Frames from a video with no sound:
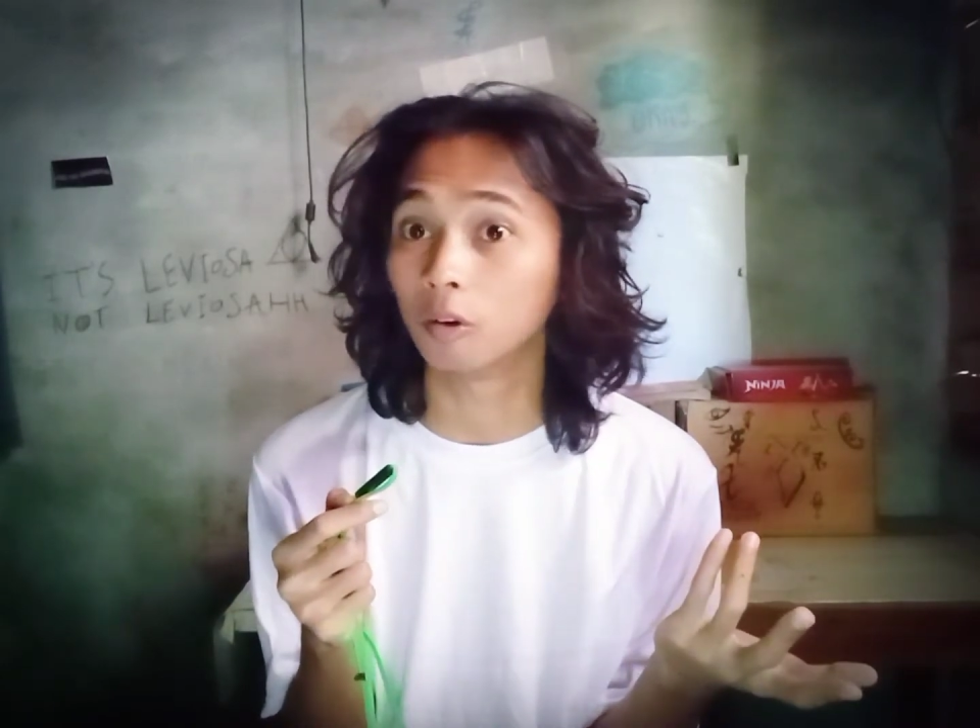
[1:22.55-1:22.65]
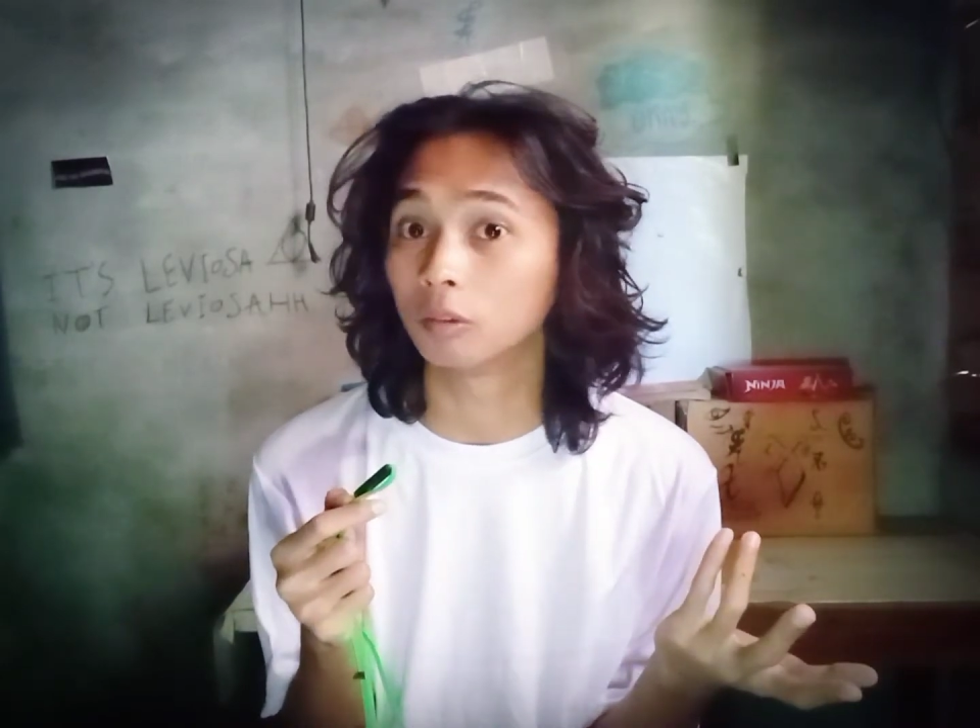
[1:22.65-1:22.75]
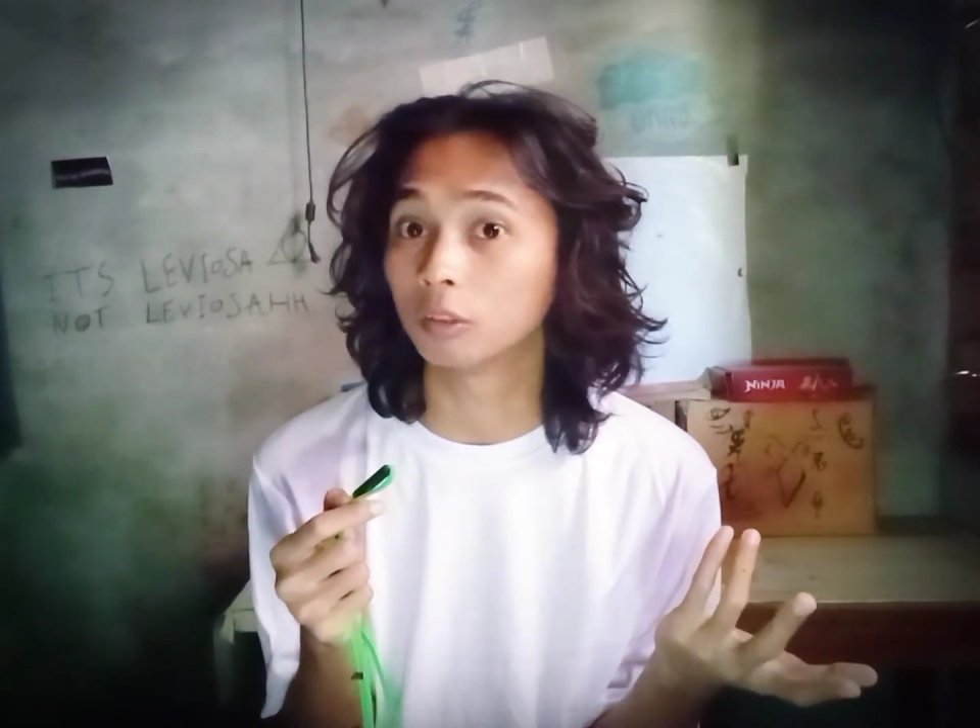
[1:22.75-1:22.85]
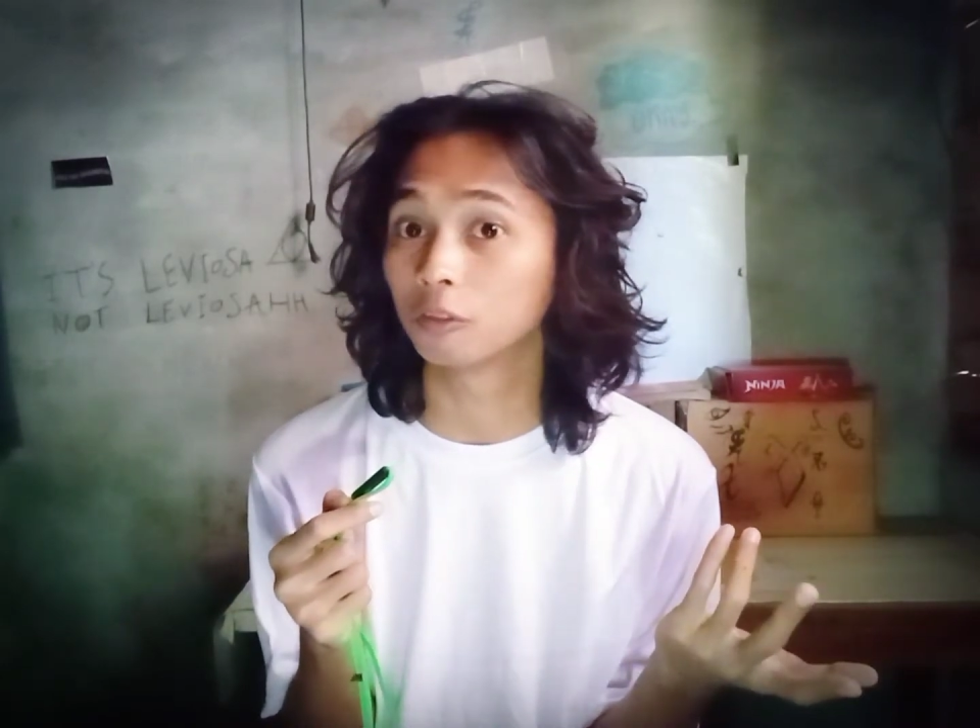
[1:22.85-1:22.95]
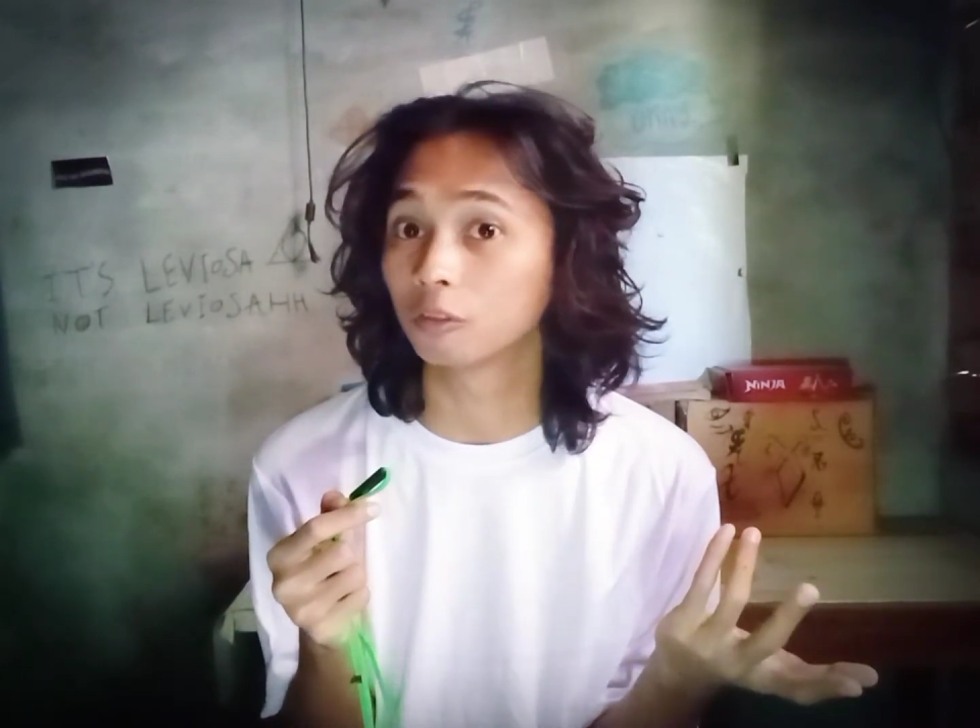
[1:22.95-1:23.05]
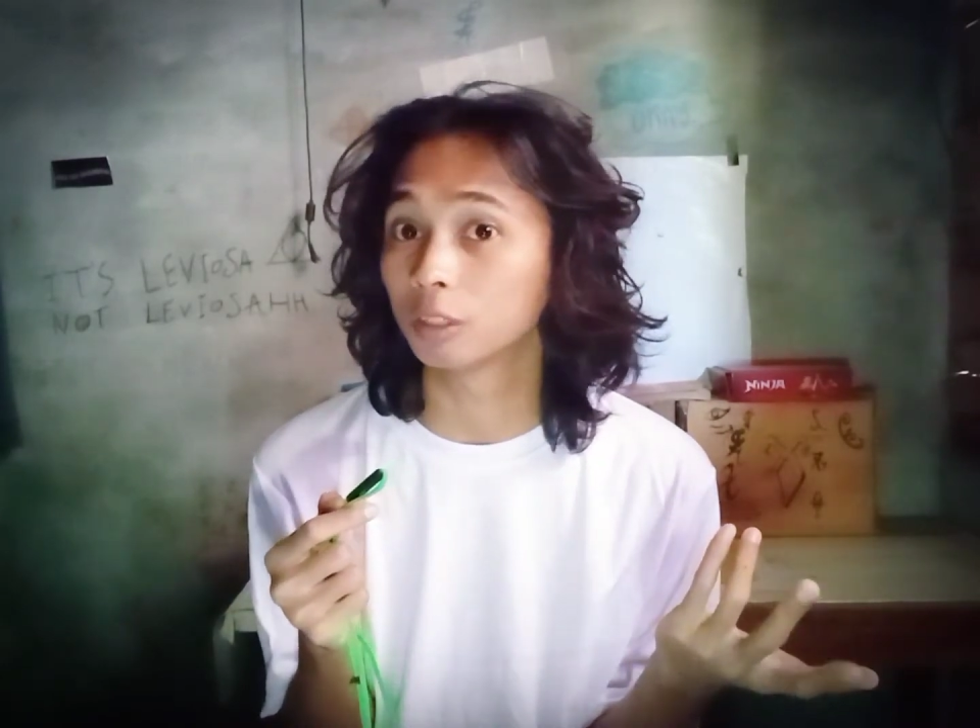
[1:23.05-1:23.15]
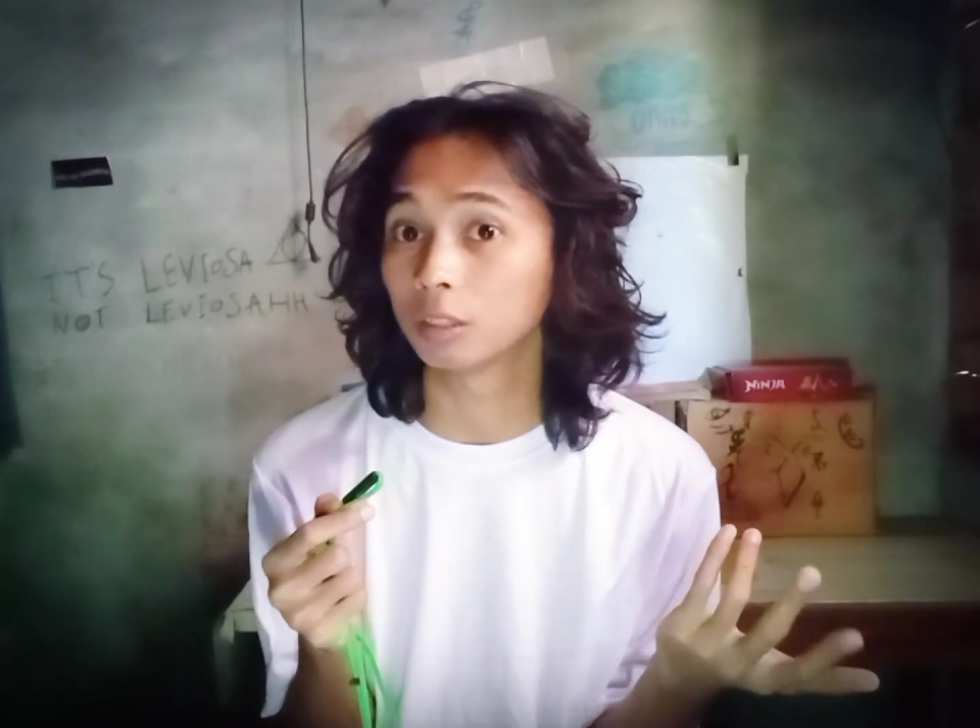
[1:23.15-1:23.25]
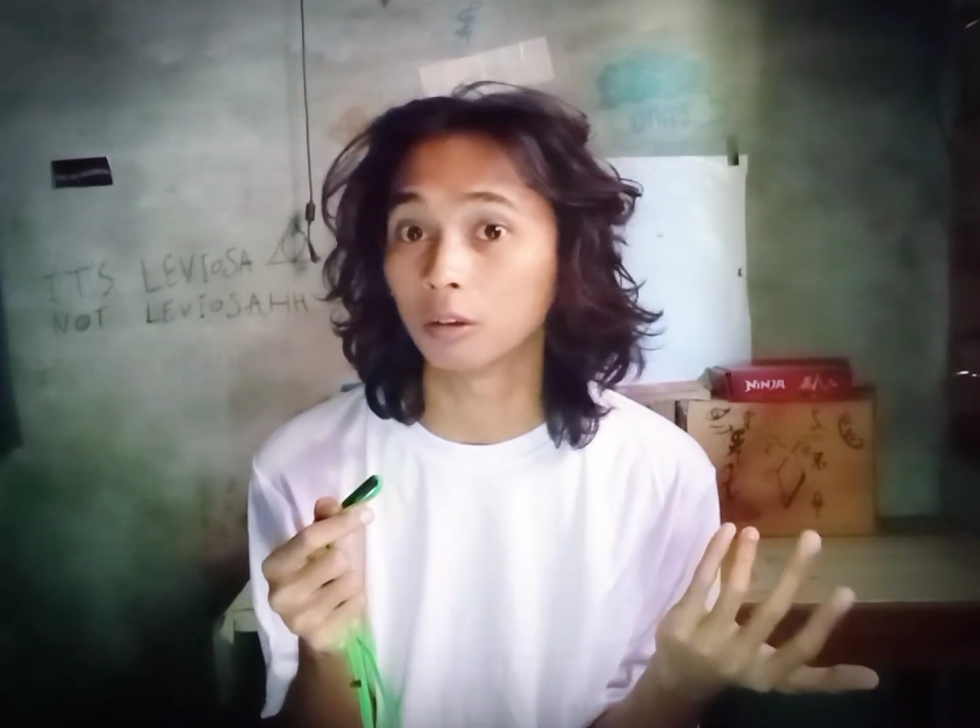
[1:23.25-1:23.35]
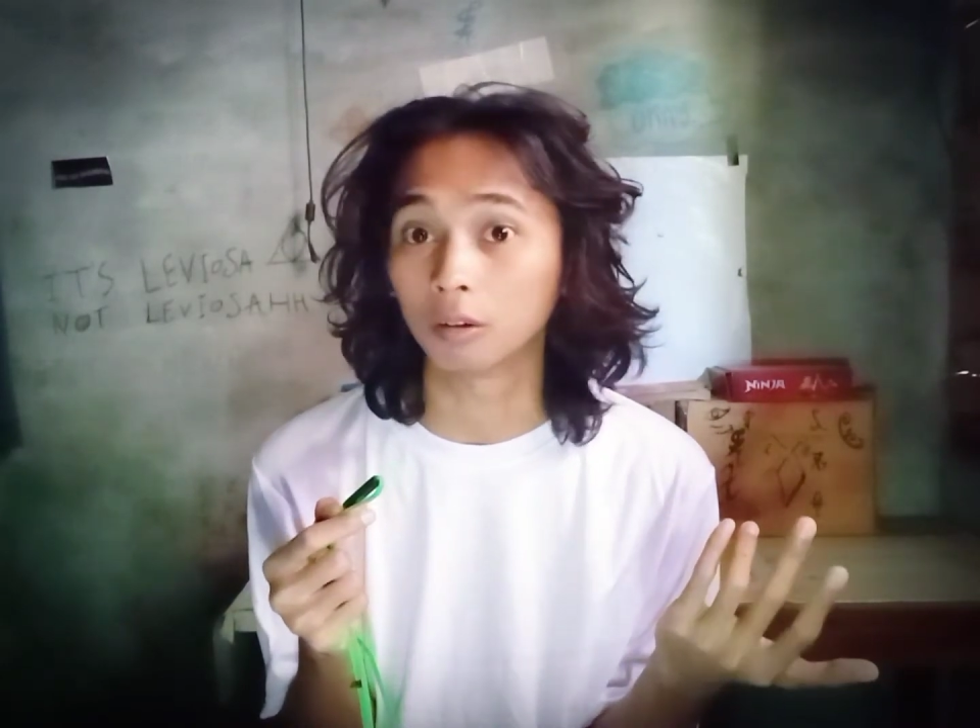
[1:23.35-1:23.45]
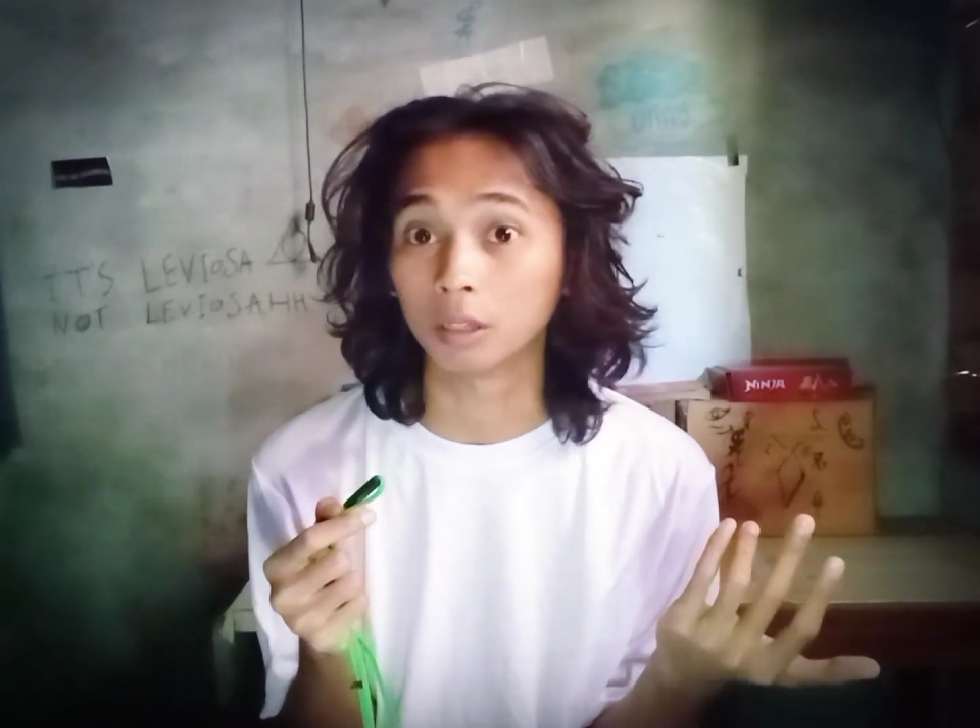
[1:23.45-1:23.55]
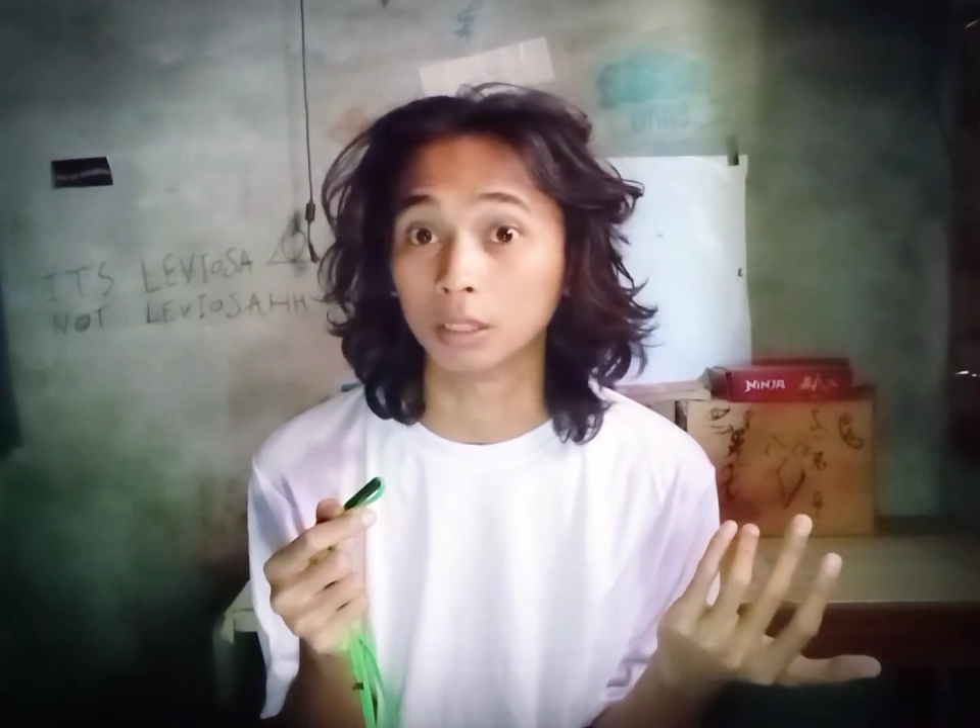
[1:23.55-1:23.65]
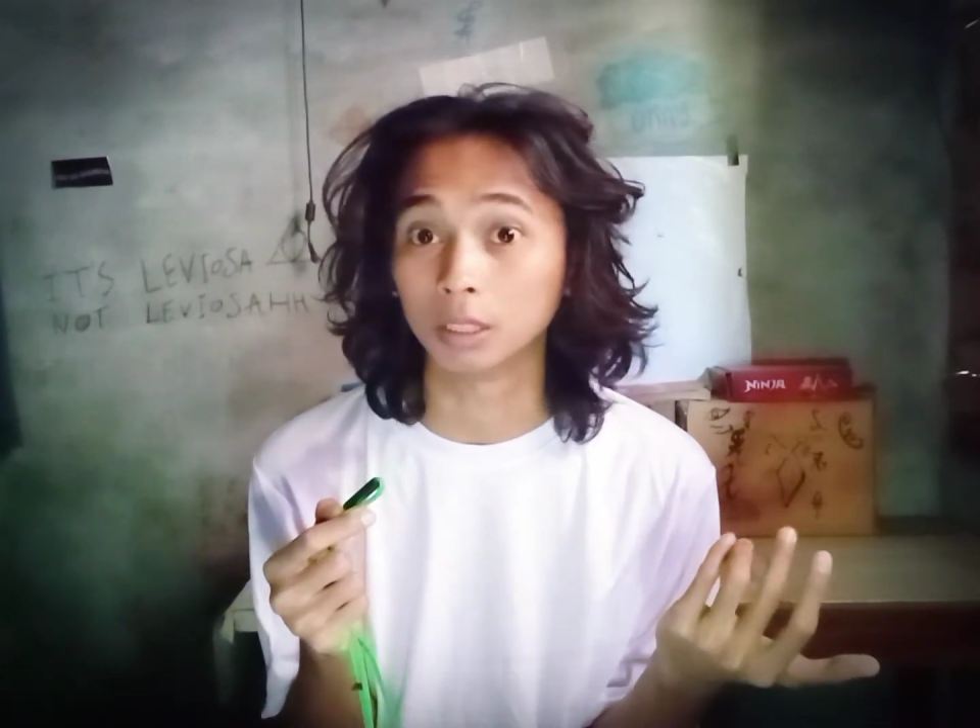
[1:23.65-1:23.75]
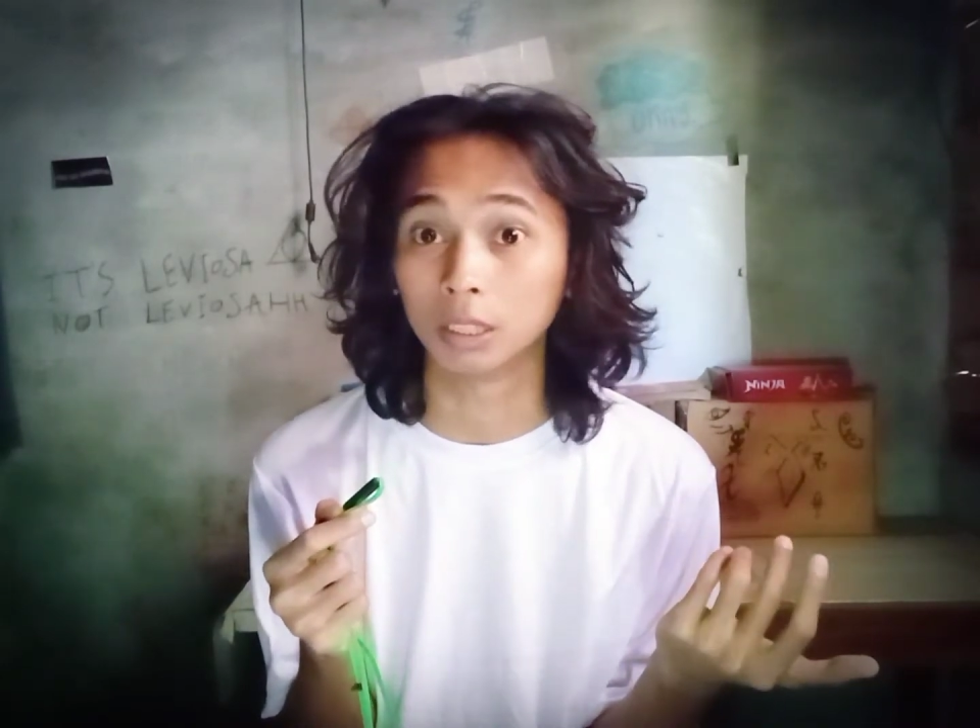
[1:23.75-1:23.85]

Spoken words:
on the street or a